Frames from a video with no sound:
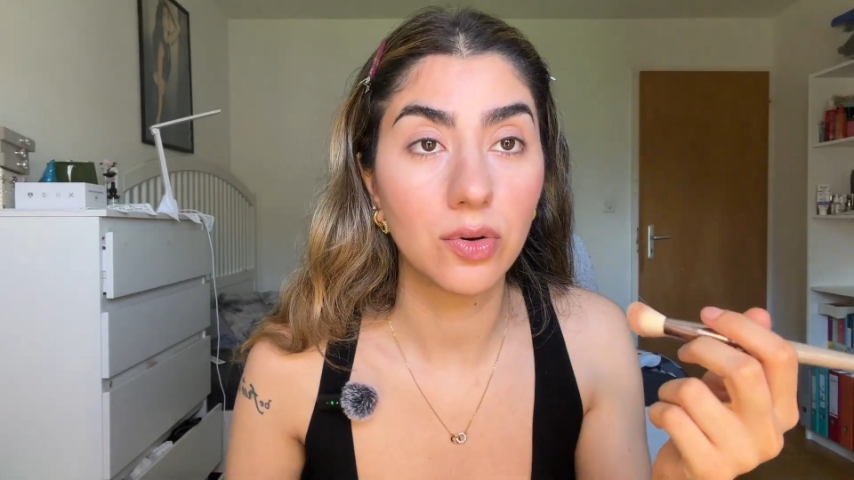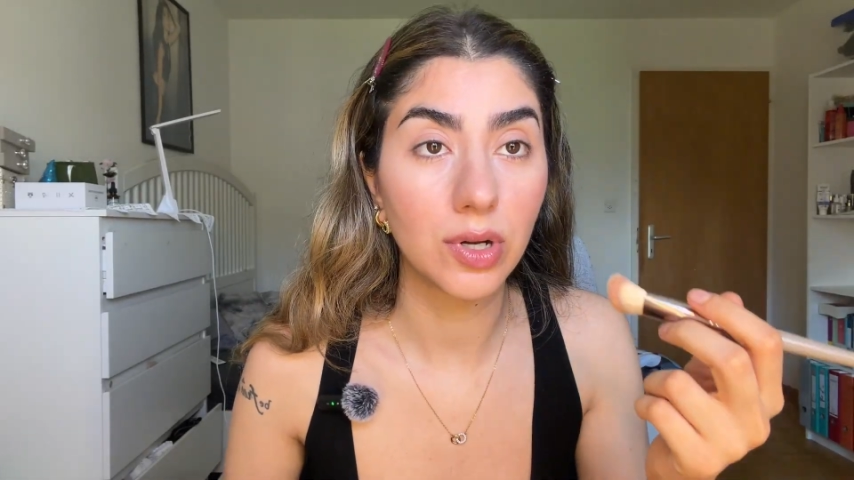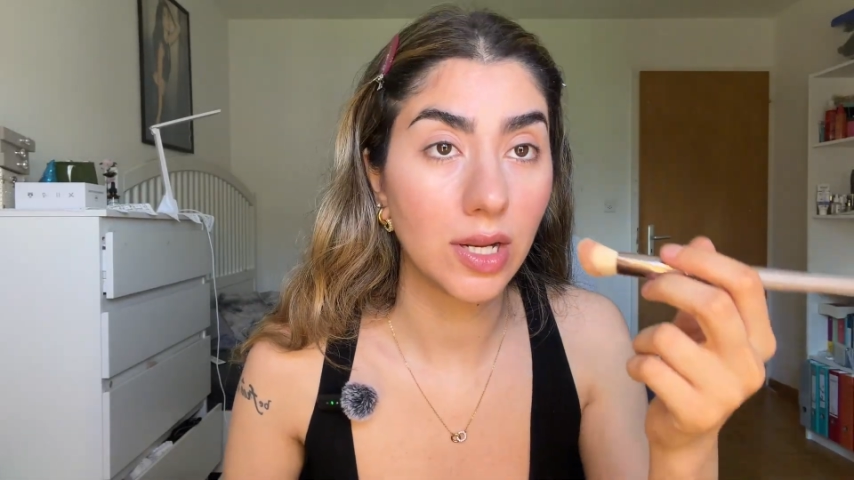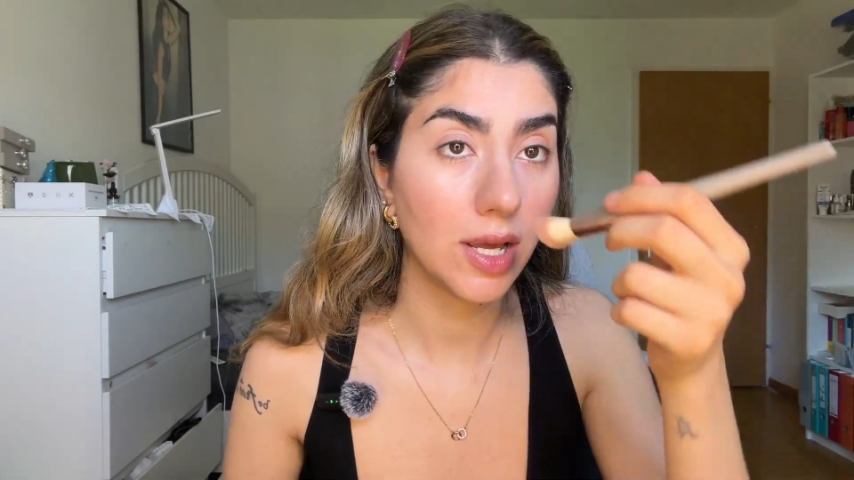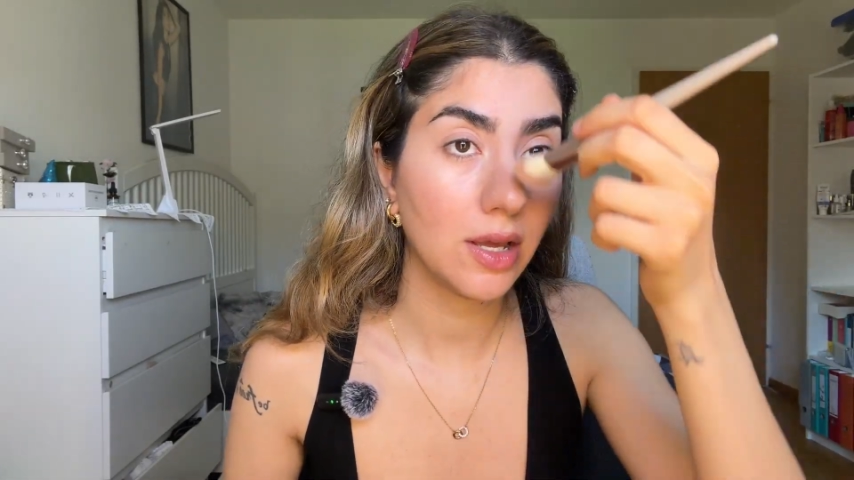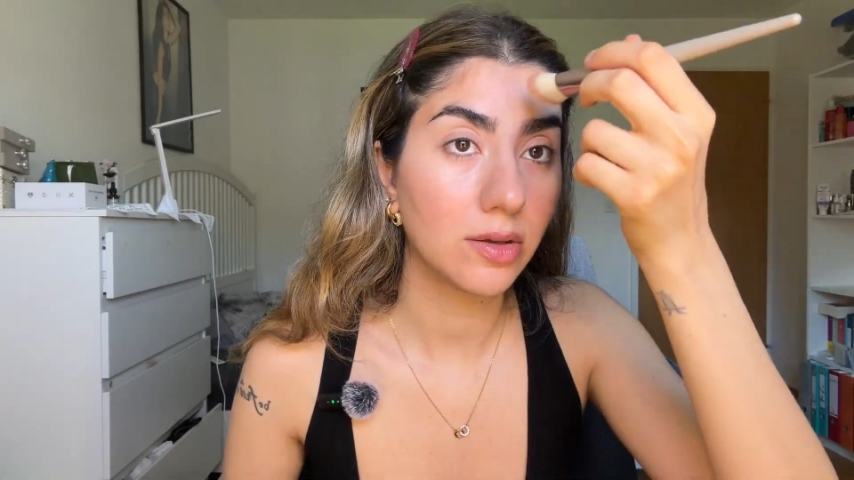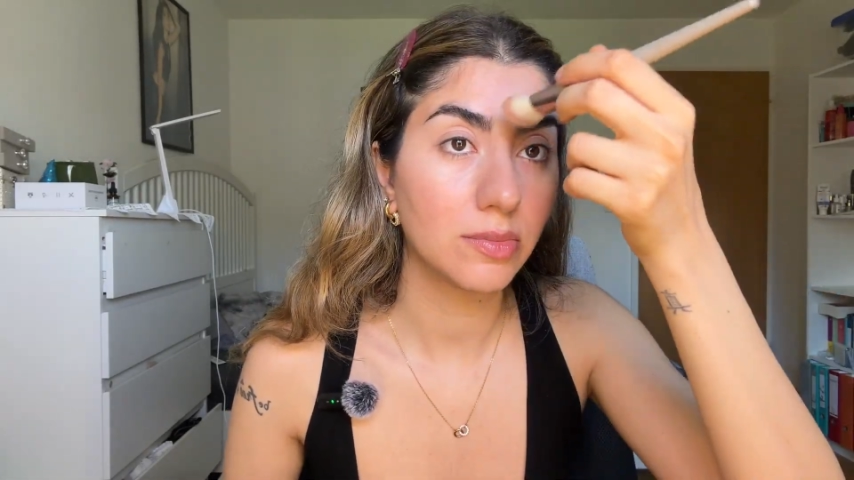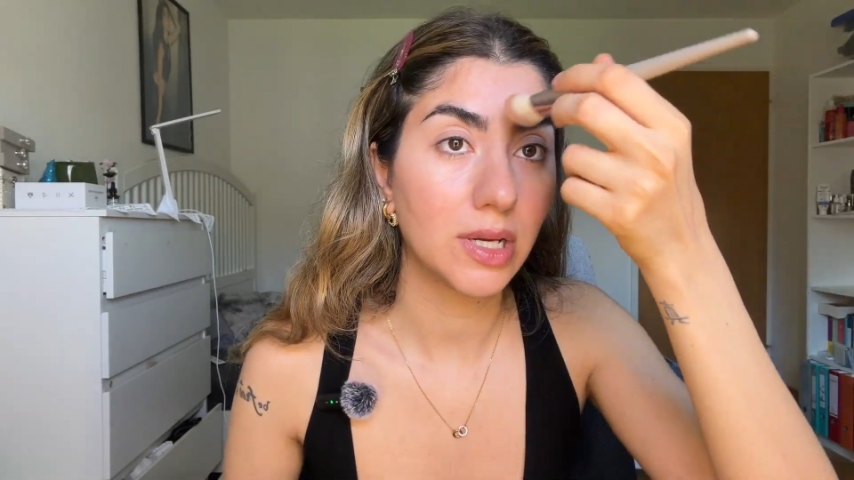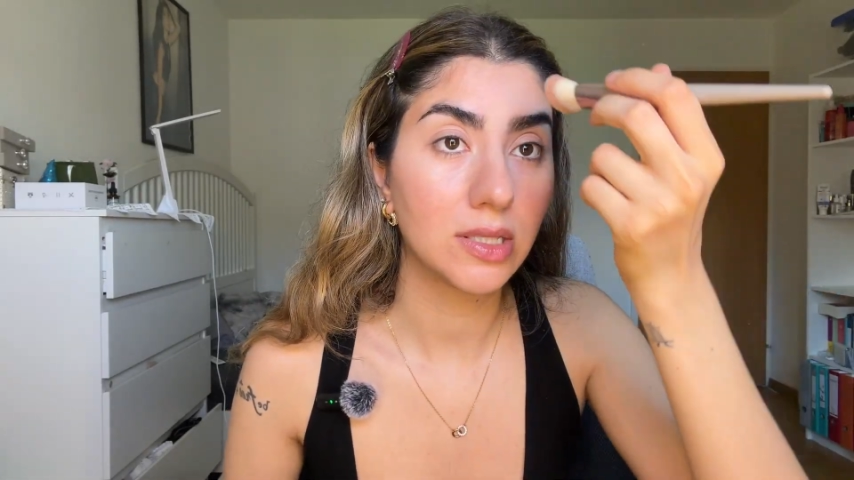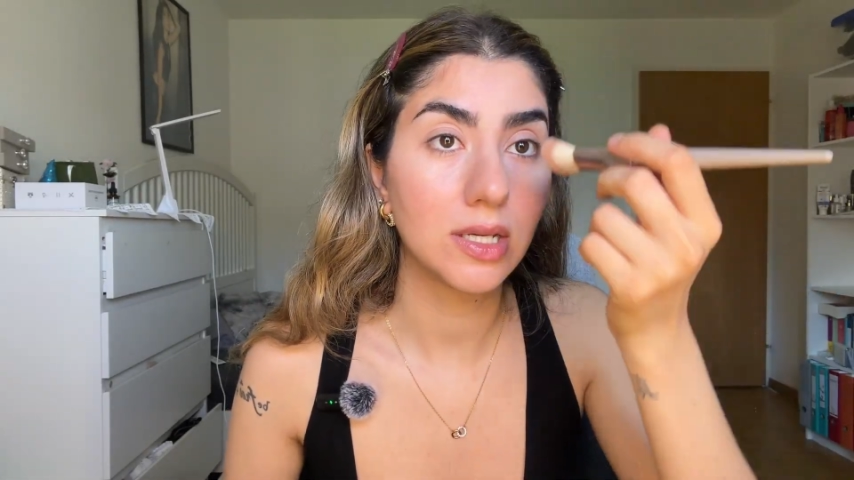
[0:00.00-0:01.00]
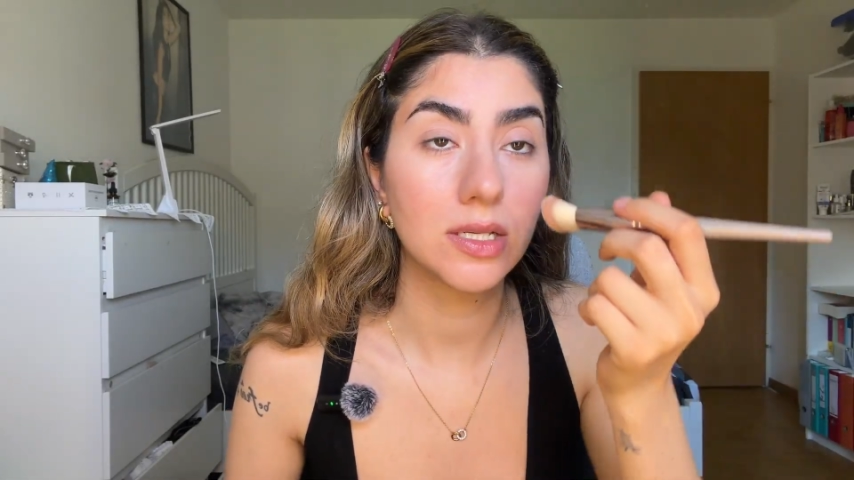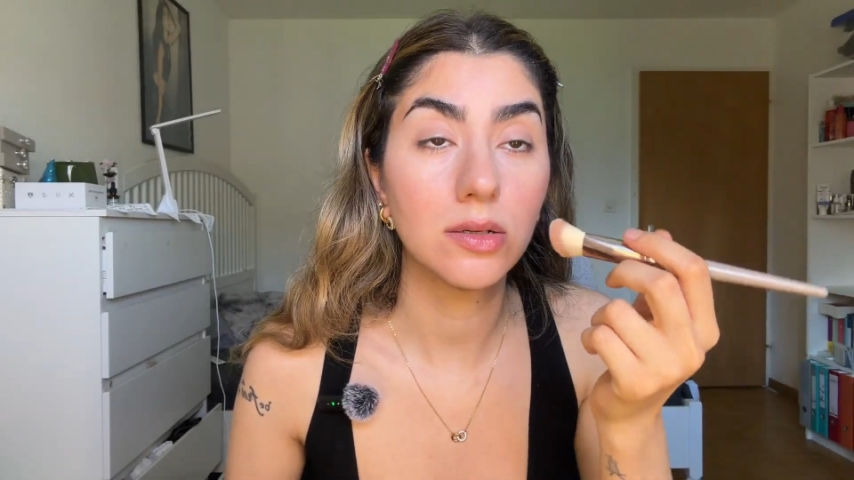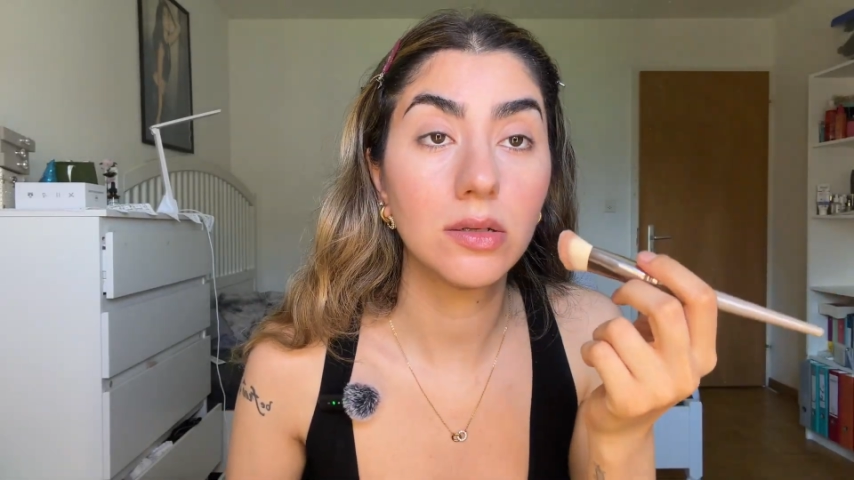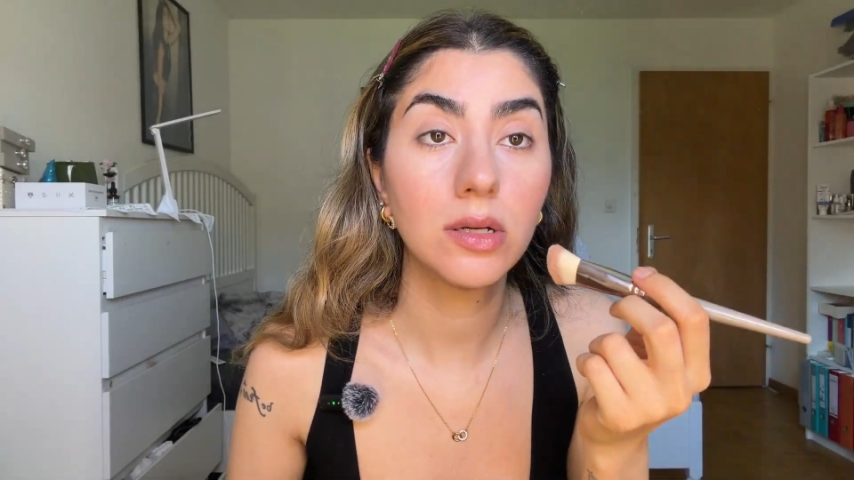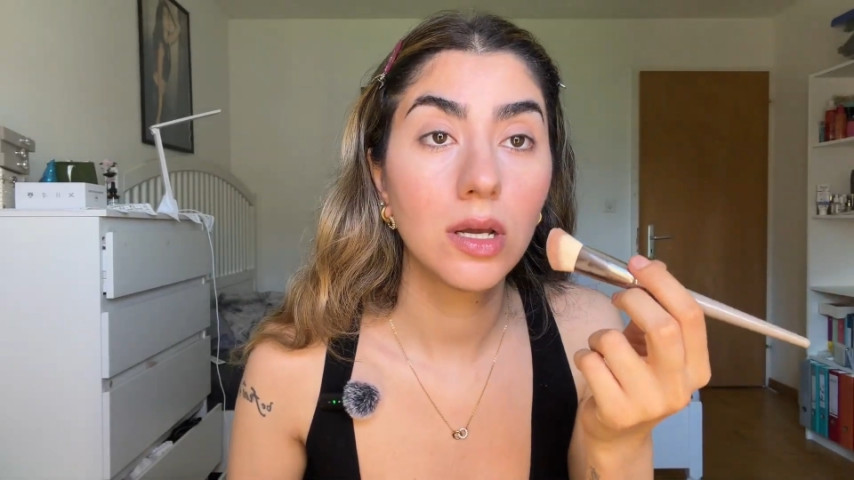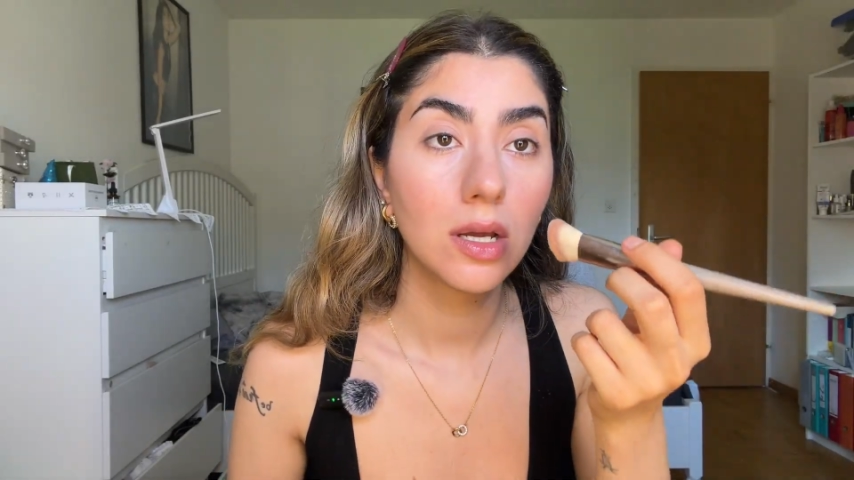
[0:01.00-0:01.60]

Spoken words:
oily on my T-zone.